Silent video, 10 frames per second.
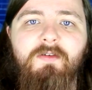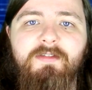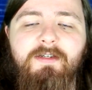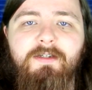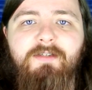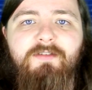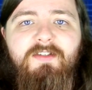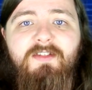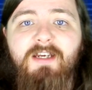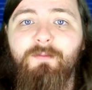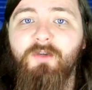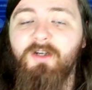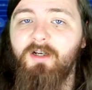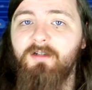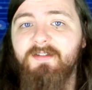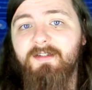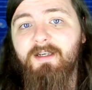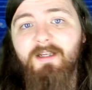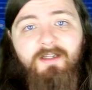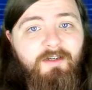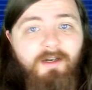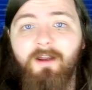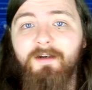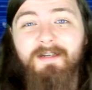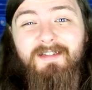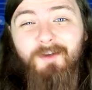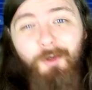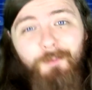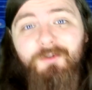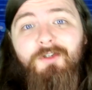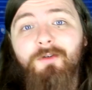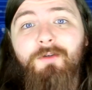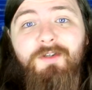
alternative to Steam because the client is optional.